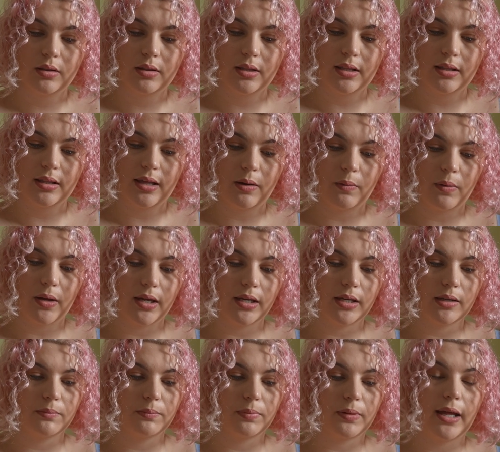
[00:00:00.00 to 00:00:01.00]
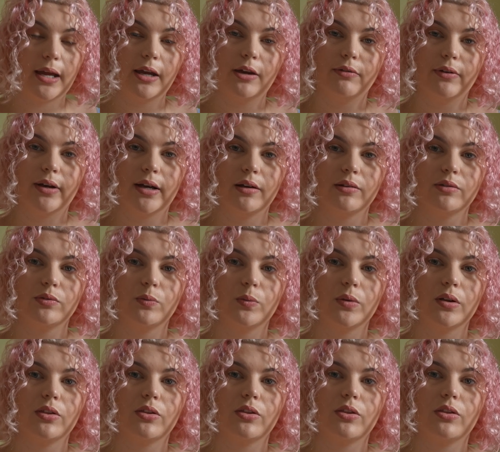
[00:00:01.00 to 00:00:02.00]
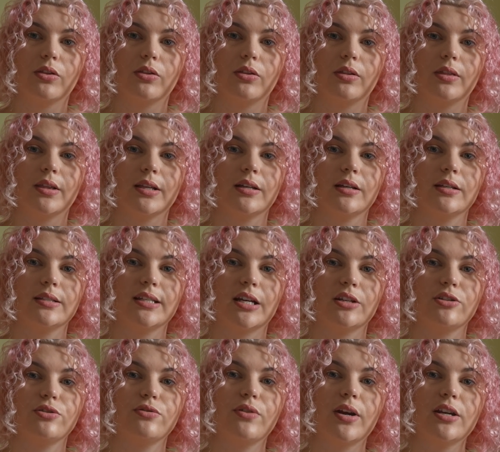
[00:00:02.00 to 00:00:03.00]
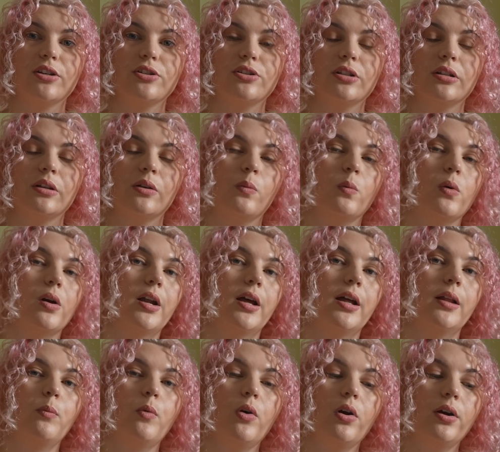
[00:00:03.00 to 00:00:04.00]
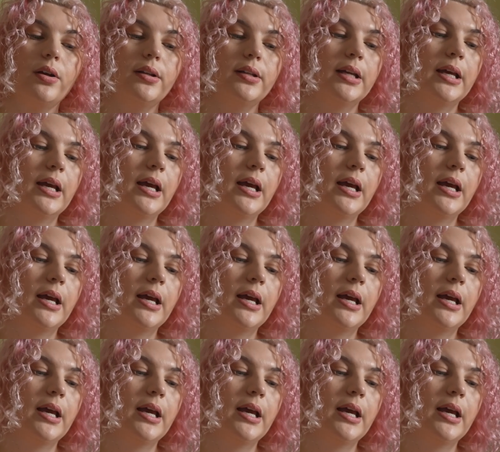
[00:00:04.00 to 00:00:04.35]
Then that way I can play around with the saturation and what I want.